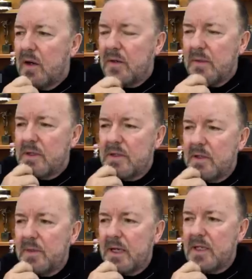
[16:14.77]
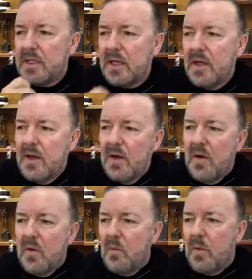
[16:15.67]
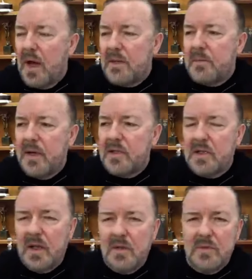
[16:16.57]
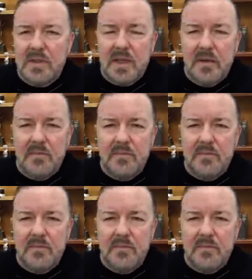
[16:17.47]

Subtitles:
think it was in Supernature, where the punchline was,